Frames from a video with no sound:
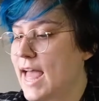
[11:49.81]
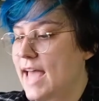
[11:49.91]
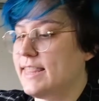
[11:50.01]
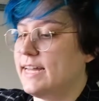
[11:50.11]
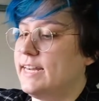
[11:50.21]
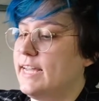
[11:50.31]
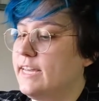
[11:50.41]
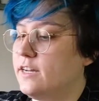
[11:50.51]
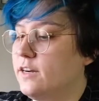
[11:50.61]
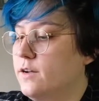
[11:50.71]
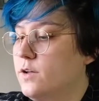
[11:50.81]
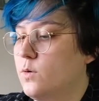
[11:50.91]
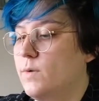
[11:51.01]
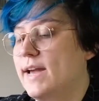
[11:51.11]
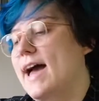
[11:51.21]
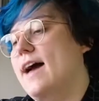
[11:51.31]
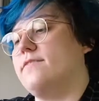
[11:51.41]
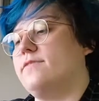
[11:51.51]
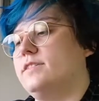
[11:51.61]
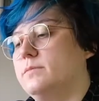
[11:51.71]
And then in here we
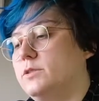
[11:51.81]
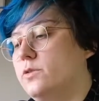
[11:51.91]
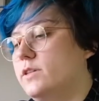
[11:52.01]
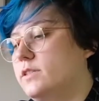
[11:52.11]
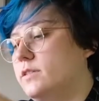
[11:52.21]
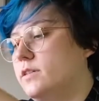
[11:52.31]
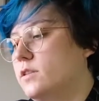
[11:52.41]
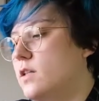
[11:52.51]
have some shorts,